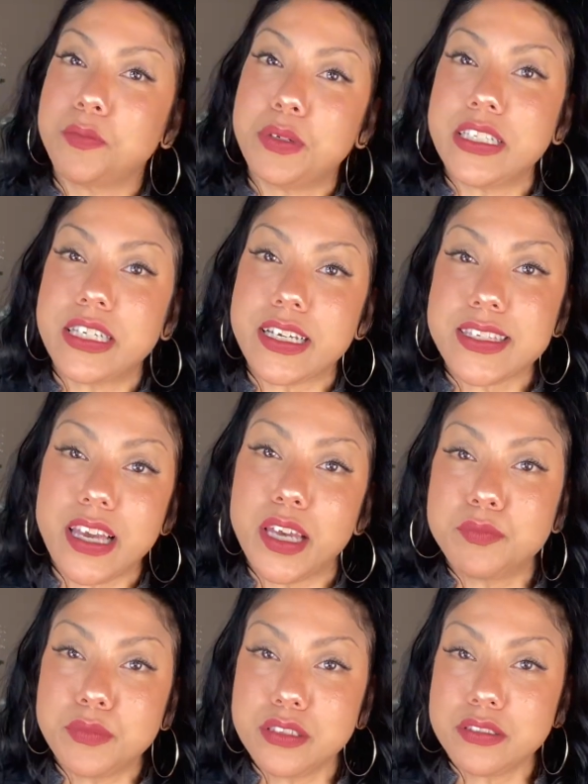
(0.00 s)

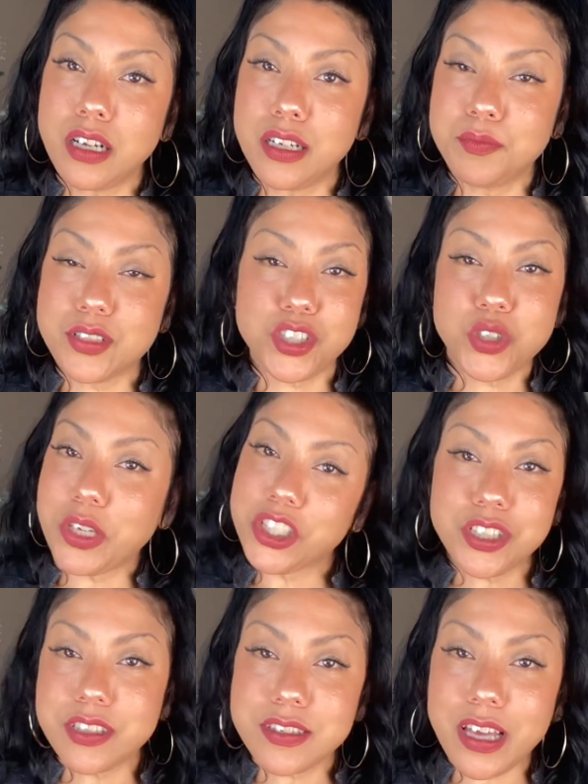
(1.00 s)
BDSM
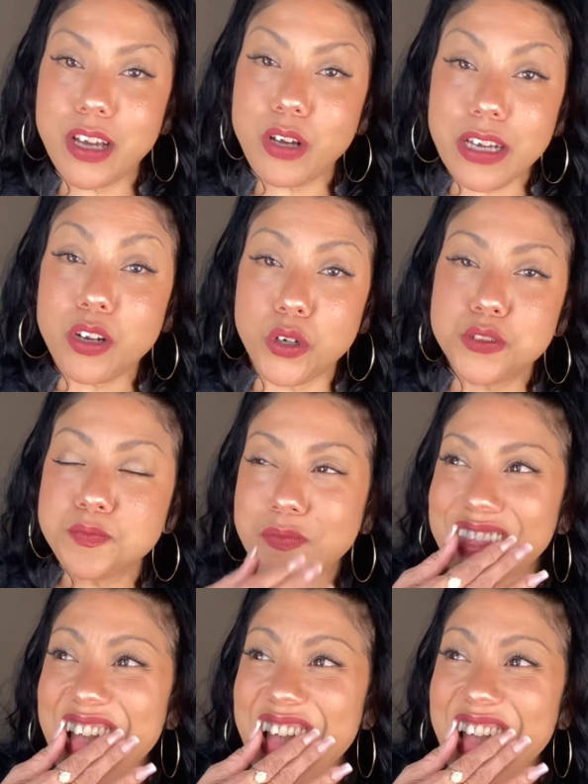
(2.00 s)
situations at home,